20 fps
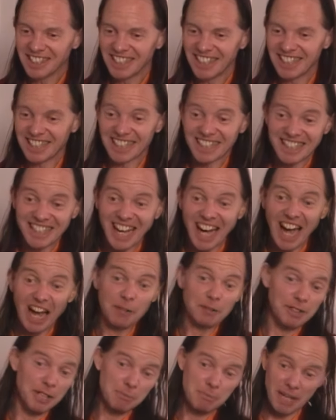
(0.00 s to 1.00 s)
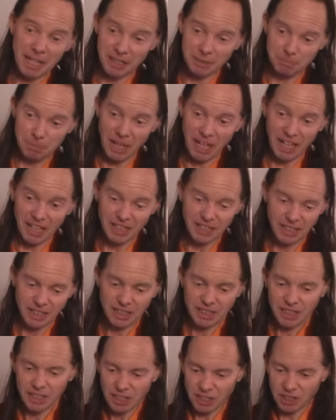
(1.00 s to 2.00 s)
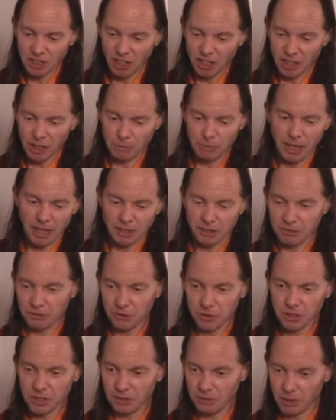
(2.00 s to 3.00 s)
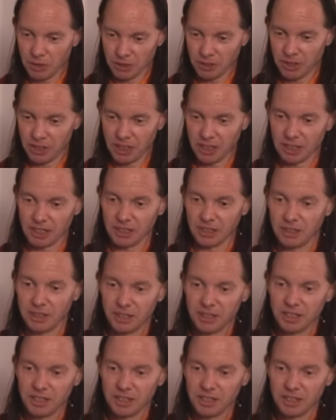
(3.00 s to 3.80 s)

in the sky when they pass by is talking about the first of those six,